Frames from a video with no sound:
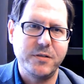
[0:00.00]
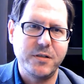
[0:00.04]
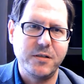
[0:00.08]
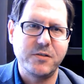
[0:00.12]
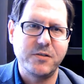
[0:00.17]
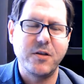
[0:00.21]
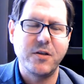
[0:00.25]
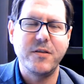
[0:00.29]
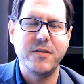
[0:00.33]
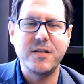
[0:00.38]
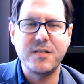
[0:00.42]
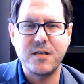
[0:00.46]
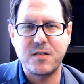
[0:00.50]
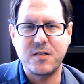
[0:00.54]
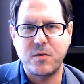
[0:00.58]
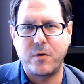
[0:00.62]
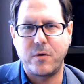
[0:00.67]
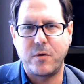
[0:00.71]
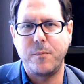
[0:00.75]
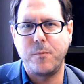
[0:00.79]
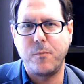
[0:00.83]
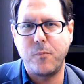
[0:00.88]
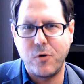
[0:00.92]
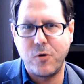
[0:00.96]
And so this is sort
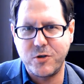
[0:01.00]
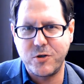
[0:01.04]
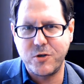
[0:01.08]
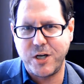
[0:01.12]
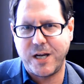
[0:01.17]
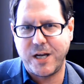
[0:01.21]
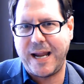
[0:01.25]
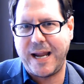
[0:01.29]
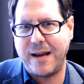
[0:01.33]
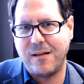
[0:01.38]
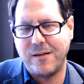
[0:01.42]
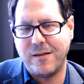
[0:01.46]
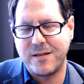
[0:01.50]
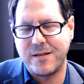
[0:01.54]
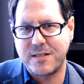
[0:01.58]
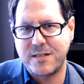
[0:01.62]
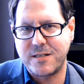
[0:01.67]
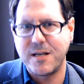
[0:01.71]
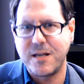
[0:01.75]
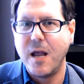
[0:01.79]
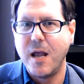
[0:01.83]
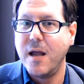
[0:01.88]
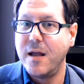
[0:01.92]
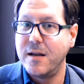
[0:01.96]
of pushing analysts